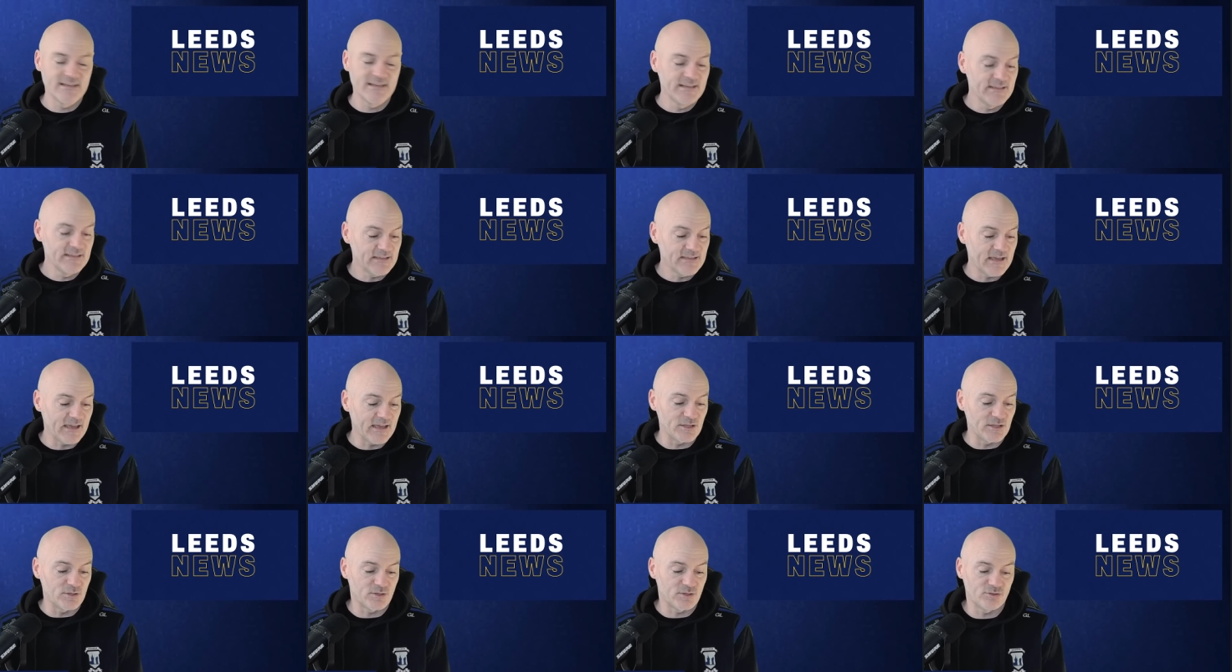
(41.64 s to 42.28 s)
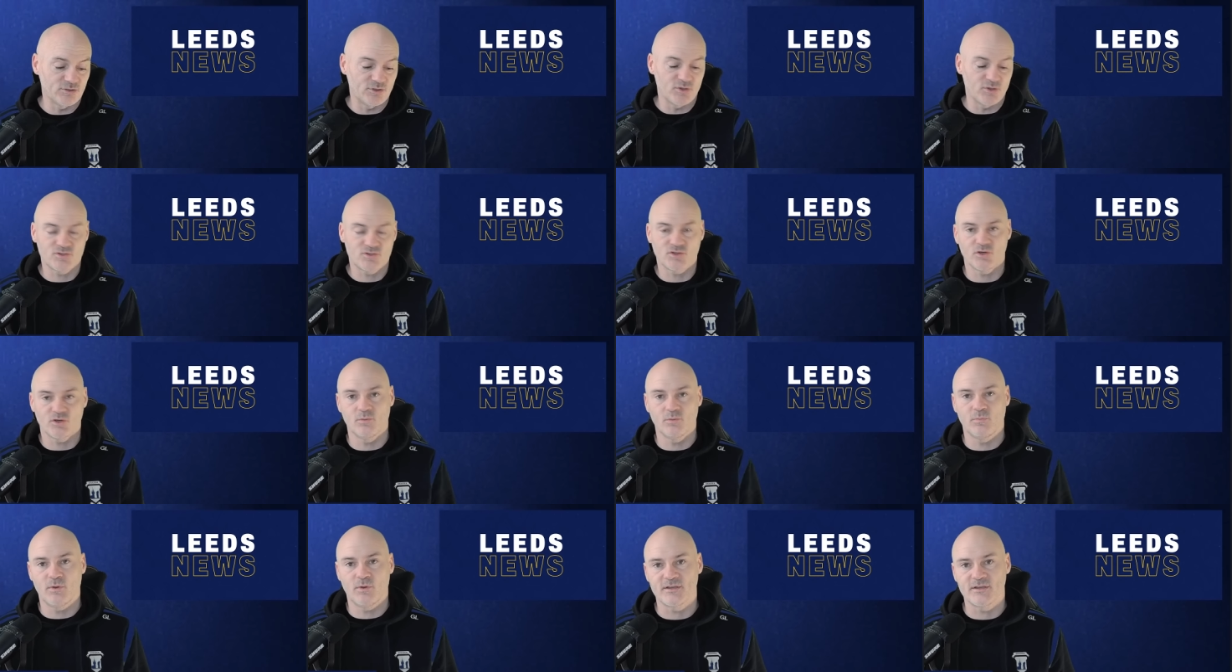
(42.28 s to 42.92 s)
you can do
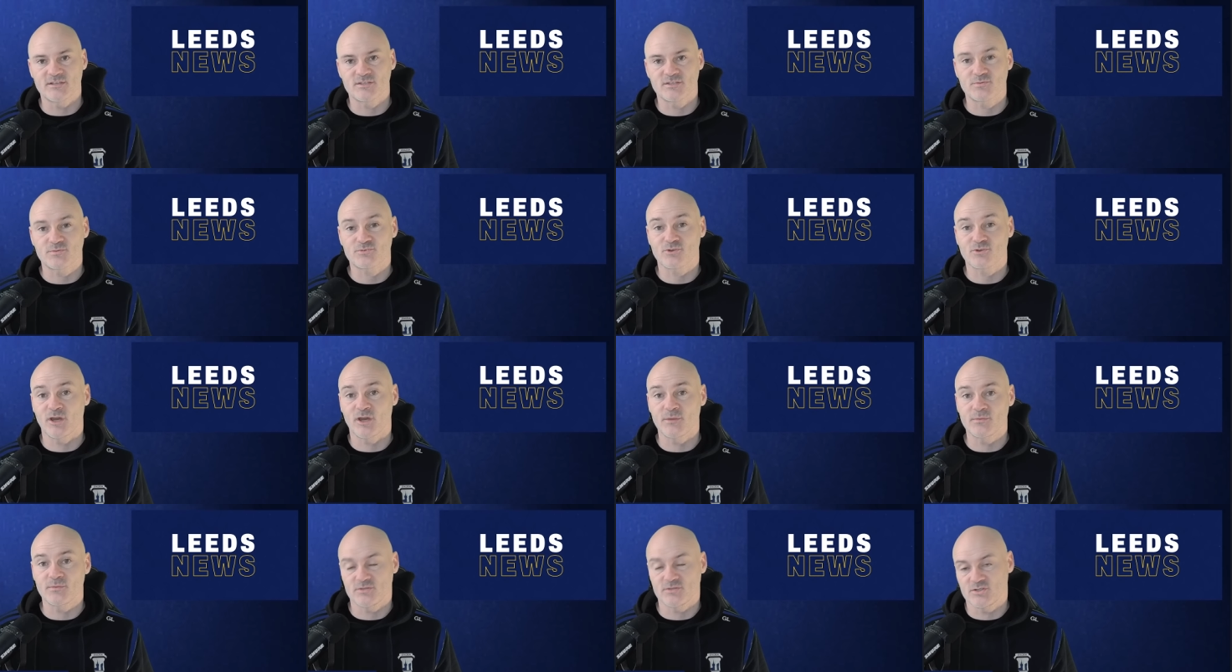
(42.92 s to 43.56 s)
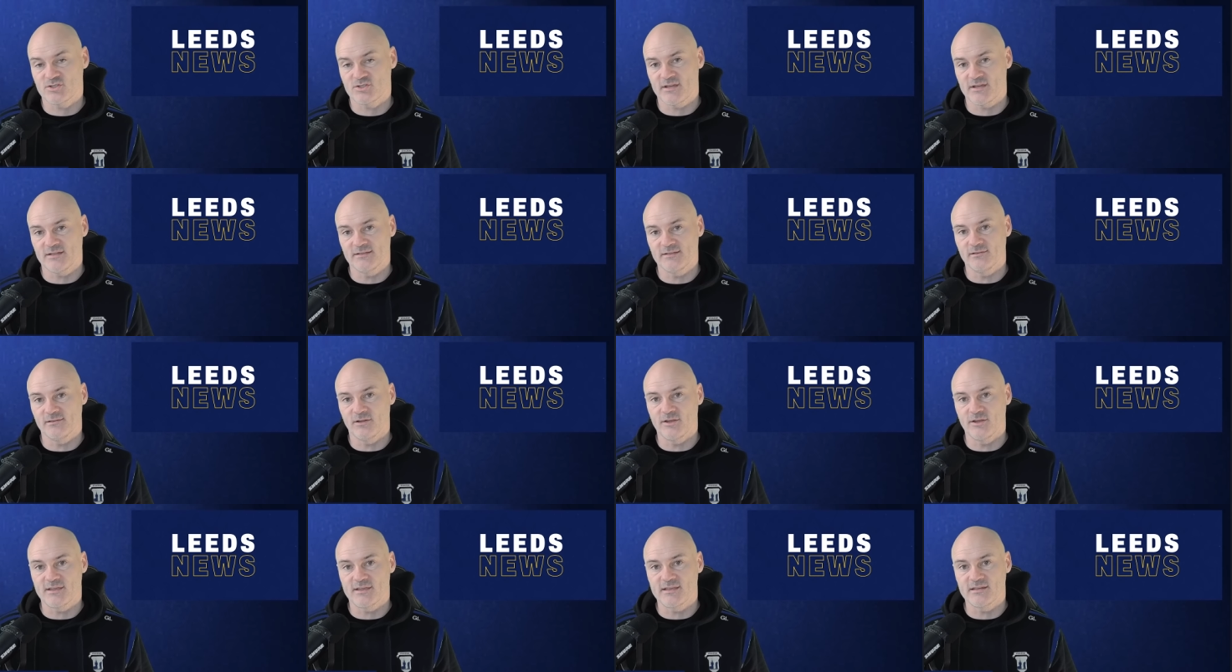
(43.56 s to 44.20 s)
so by subscribing to the channel
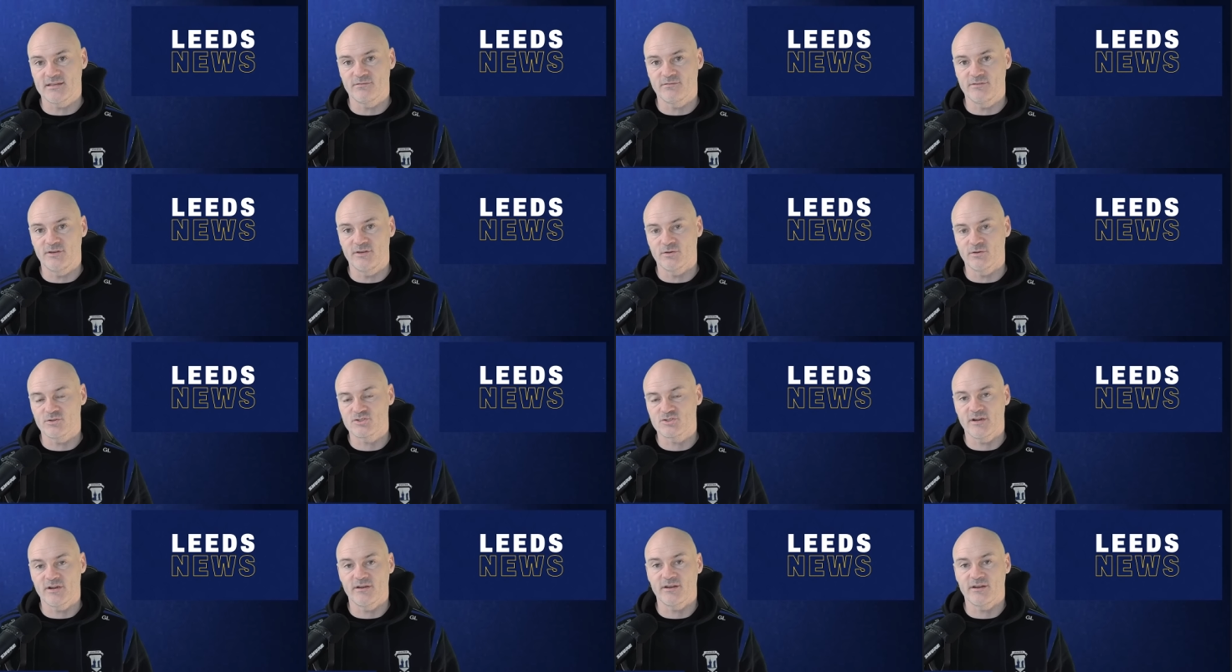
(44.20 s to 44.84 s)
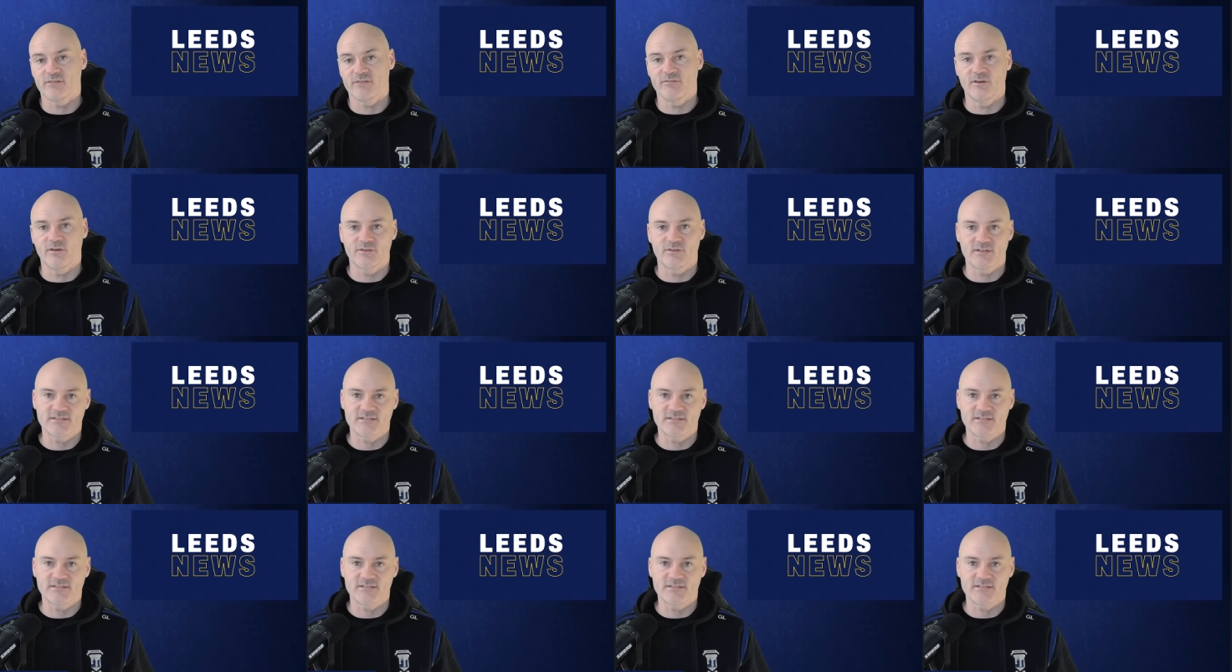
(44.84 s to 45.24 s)
and liking the video and sharing it around,